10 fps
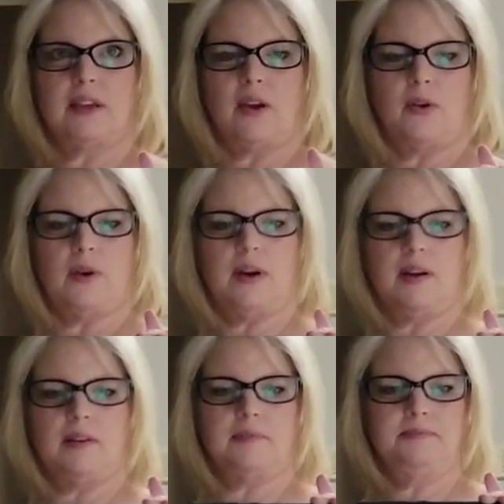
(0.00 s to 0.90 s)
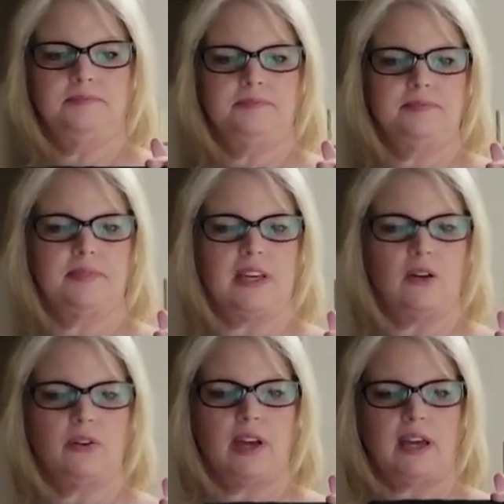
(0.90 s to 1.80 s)
So um, I
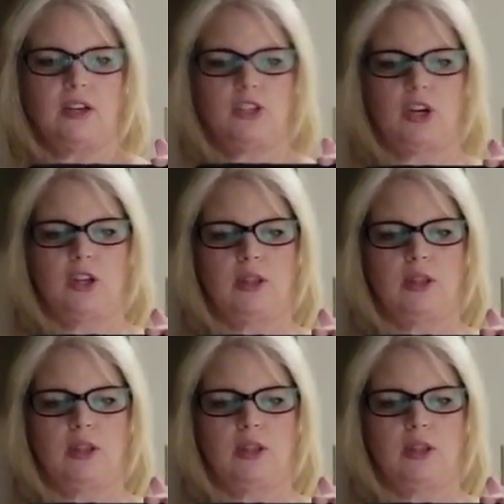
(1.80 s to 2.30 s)
don't know how to show